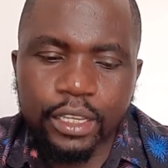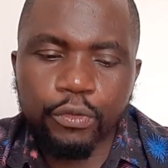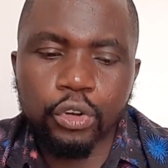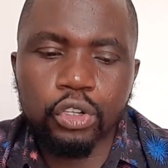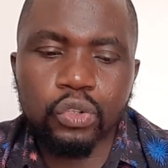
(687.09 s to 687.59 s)

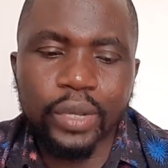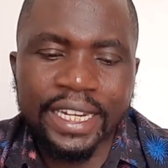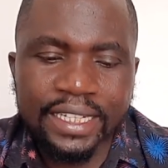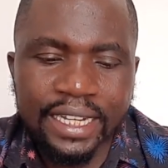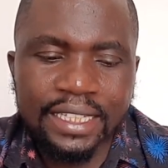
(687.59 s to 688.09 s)
effort to
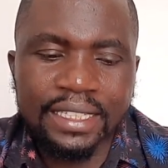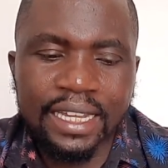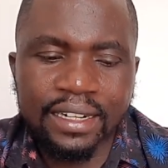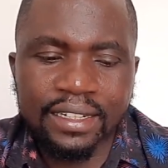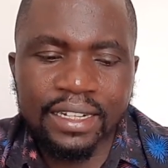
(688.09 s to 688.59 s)
entice
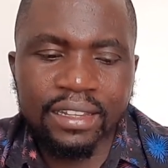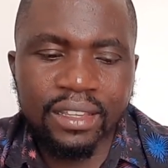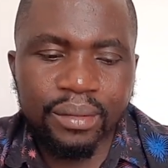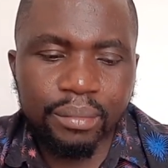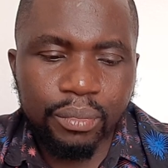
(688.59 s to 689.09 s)
and return the,